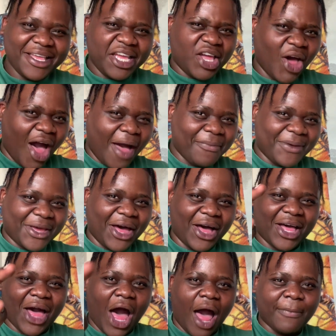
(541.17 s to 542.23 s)

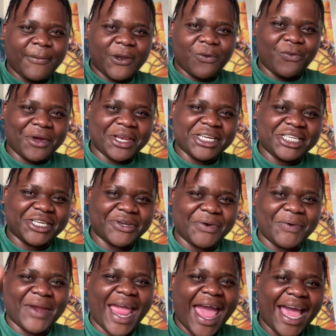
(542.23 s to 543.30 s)
comment what I should
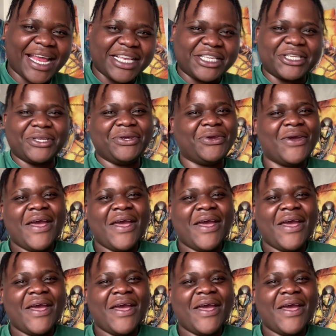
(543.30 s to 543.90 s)
react to,